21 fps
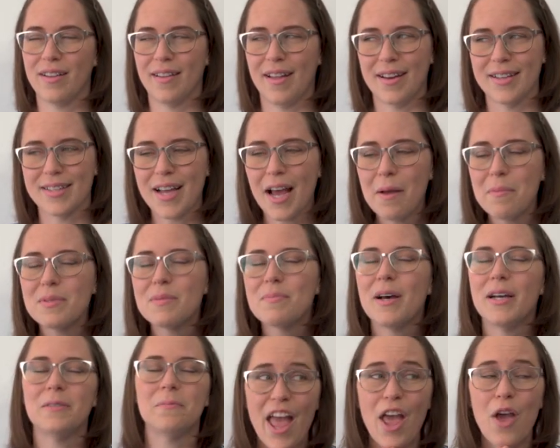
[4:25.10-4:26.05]
a lot of times,
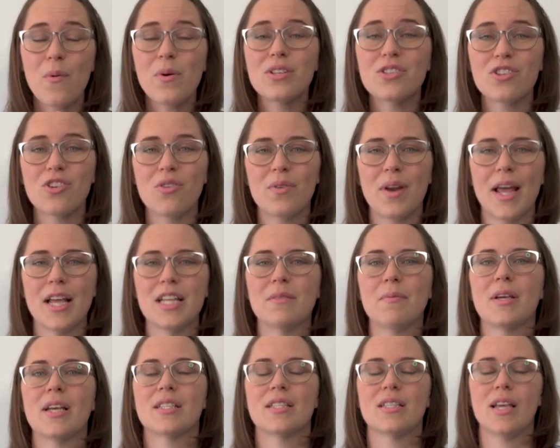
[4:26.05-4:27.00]
but it was so
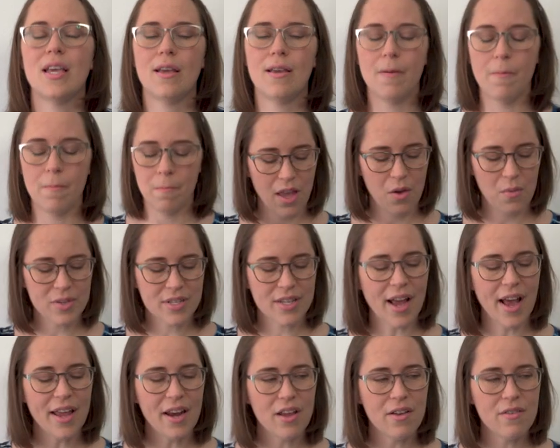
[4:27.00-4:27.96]
nice because it was
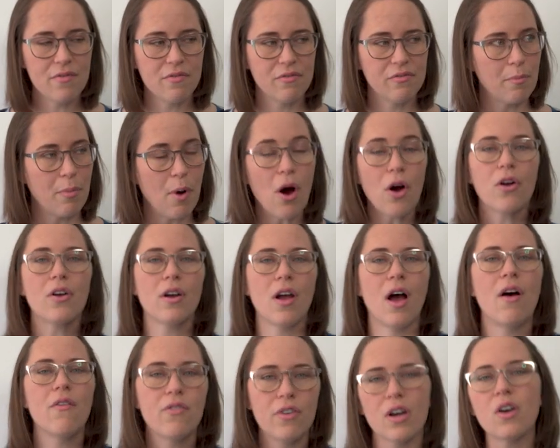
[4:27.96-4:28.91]
kind of part
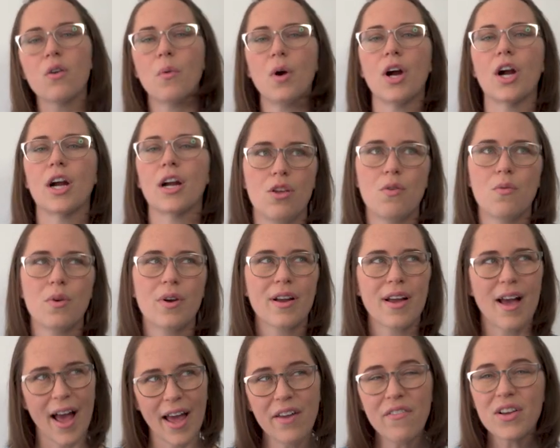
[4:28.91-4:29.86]
of your work. You were
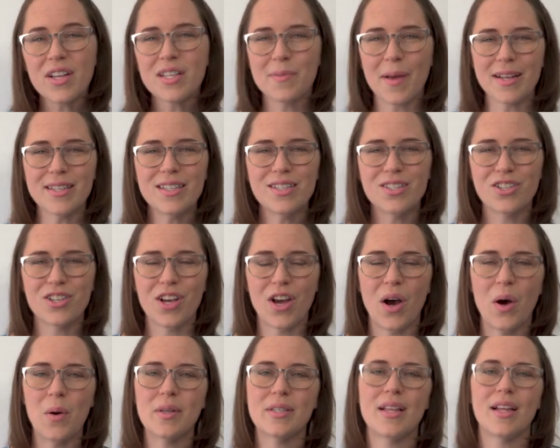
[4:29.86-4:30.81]
kind of expected to
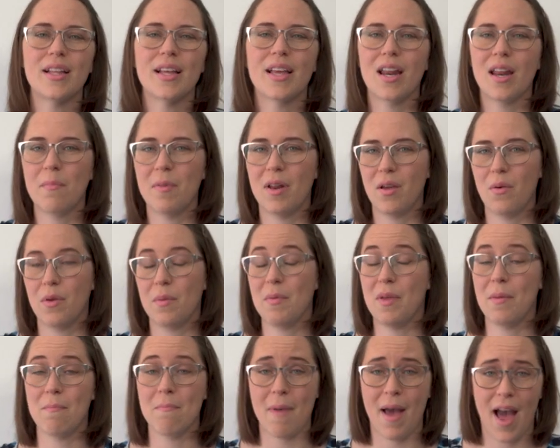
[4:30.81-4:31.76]
go. It's not like anybody would
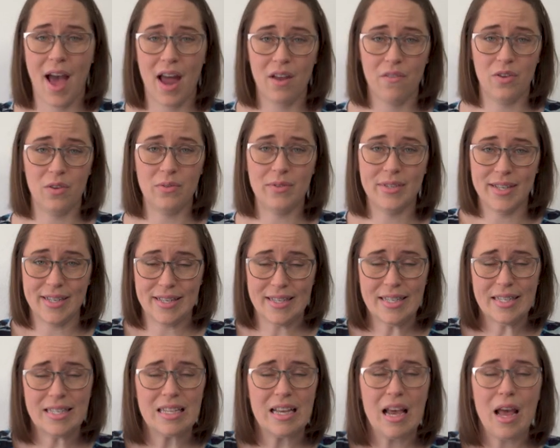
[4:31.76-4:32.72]
be mad if you
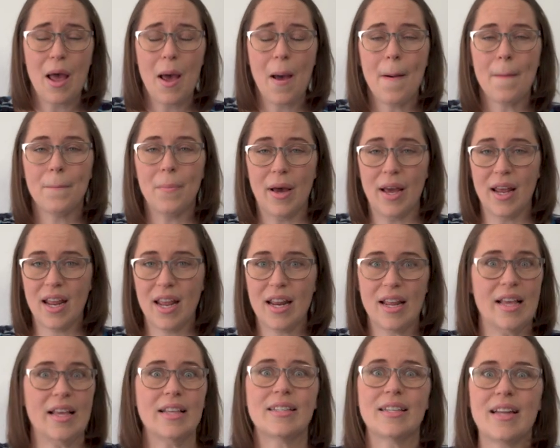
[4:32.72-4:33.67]
didn't. But
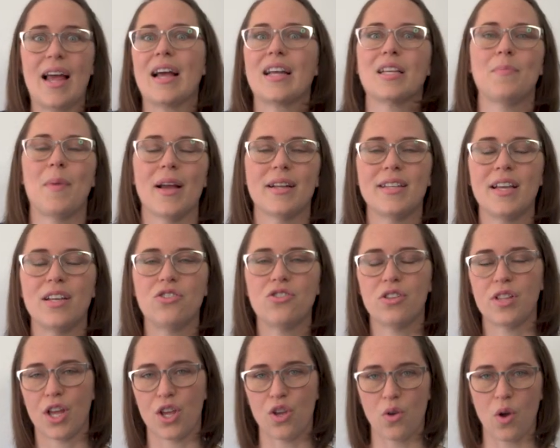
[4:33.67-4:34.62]
it is an
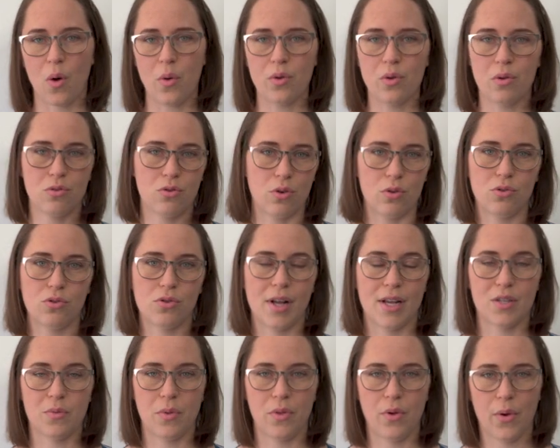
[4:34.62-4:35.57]
expectation that you go and you
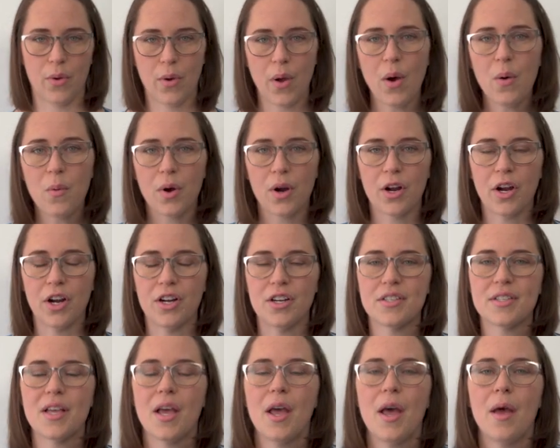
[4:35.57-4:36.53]
socialize with your
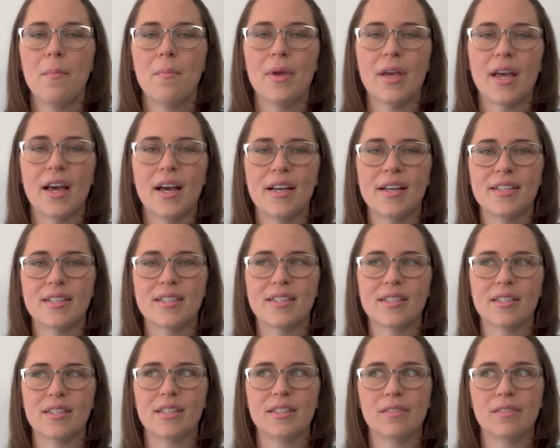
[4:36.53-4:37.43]
coworkers, because